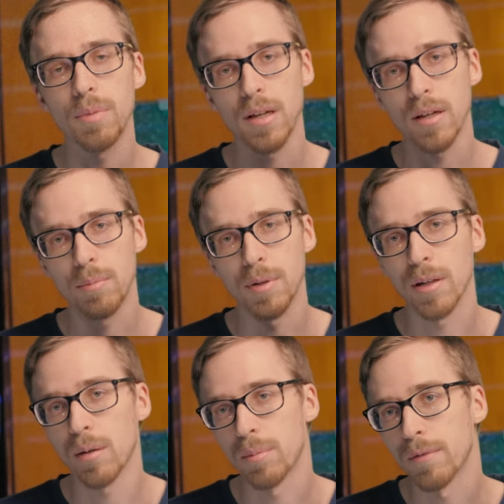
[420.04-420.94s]
to pick up a
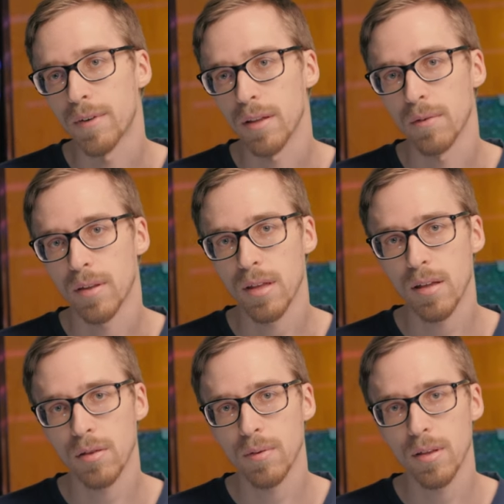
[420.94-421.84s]
couple of other
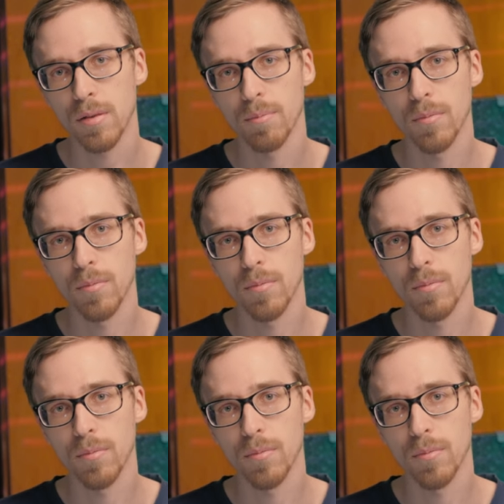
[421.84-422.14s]
accessories,